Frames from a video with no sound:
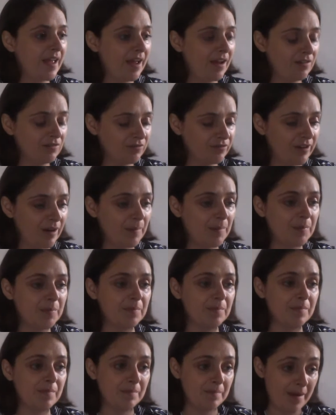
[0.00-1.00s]
how Trump
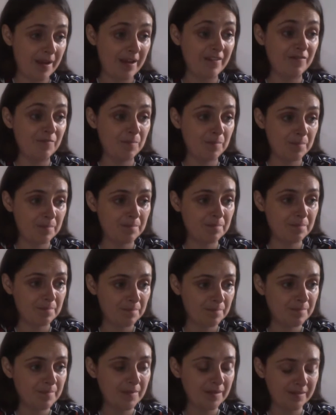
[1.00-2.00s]

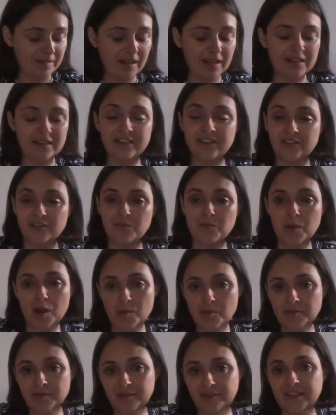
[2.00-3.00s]
is likely to have
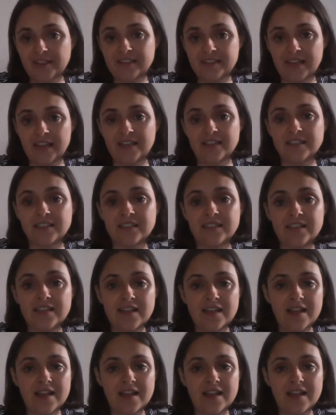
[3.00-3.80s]
purposefully sent